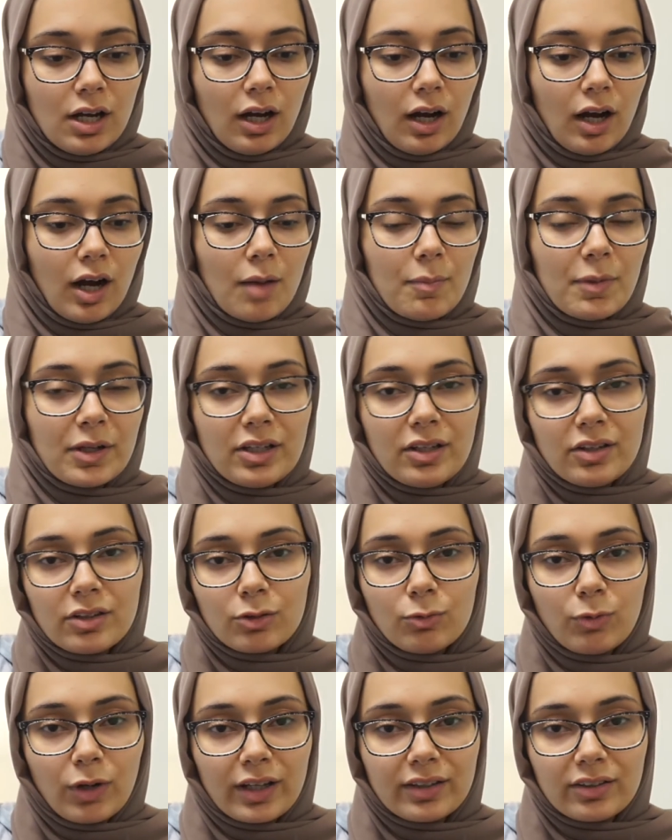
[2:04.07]
And
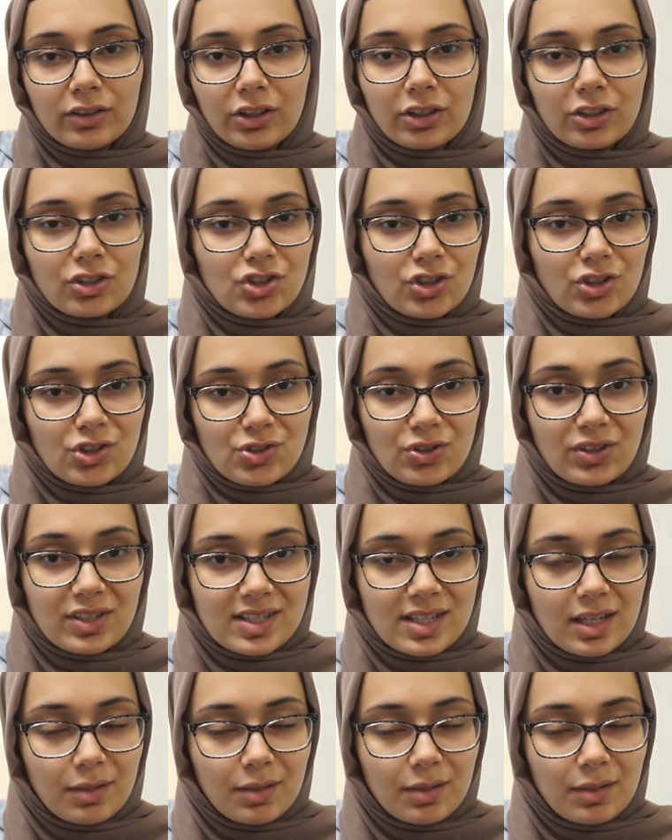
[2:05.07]
either way, they're going to charge you the same